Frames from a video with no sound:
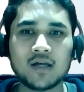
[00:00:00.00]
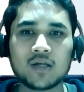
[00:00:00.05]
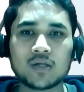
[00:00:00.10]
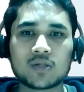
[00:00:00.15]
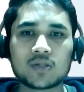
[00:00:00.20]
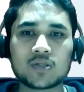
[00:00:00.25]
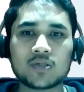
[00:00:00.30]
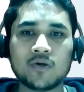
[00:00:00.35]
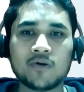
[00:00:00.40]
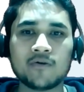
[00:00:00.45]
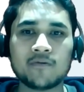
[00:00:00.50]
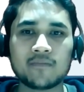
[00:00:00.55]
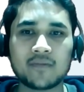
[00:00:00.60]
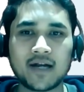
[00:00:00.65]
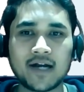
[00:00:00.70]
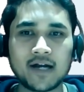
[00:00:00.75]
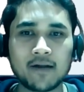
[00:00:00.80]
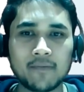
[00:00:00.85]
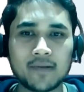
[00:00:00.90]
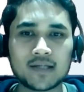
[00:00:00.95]
So
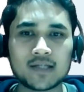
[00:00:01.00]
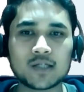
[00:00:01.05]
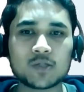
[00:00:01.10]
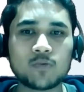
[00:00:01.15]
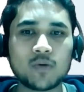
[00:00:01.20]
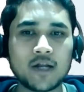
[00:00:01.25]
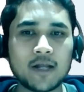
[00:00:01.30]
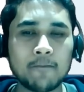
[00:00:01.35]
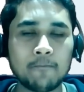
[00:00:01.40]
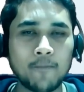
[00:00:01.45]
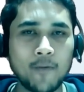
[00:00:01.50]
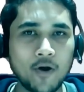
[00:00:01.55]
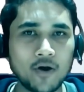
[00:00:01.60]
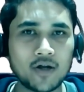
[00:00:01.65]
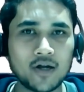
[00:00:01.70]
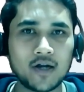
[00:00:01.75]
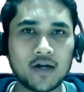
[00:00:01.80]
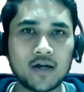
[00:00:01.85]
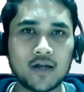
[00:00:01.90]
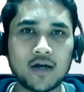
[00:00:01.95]
database is very
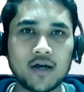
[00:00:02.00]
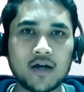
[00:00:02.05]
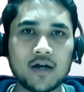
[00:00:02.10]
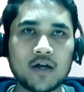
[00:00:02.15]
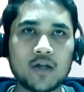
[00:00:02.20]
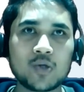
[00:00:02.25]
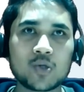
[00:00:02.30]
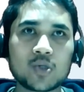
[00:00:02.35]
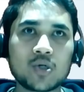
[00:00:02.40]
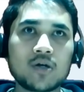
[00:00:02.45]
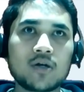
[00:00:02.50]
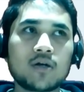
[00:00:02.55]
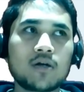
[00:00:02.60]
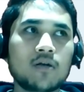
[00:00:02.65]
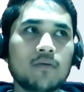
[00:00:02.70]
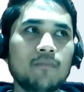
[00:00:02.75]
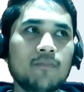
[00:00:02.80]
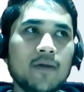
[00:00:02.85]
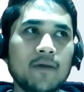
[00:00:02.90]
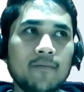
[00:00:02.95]
important and you should
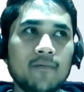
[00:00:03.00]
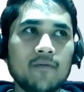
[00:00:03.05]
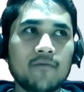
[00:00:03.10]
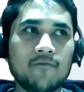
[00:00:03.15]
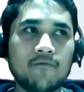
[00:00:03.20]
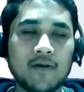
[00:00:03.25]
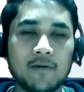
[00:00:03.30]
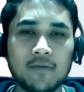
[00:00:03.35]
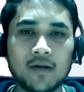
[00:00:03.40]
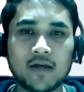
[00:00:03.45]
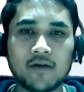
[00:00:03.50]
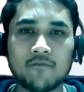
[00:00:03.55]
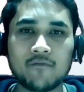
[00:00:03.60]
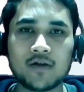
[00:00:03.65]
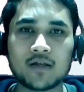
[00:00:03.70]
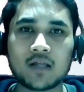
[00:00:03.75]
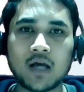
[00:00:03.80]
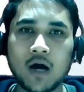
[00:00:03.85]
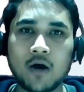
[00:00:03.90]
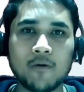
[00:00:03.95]
be familiar
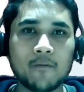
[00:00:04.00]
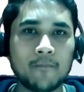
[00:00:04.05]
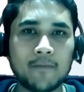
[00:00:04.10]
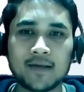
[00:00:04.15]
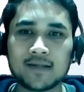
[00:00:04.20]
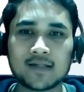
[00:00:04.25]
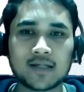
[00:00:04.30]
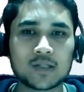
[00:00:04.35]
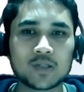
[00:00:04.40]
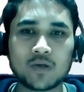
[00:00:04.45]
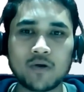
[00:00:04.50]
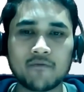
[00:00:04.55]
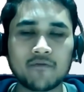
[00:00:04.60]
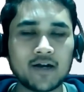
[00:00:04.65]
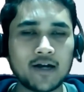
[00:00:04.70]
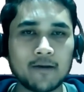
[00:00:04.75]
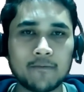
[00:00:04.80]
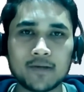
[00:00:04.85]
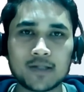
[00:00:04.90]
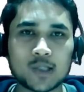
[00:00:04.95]
with how basics of
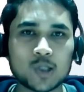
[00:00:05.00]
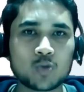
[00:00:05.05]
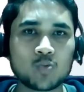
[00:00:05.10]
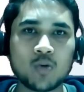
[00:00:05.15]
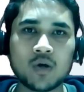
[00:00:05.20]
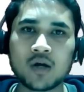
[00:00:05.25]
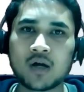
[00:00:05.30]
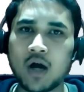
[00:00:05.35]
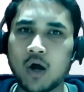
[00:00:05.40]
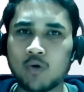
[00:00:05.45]
databases work,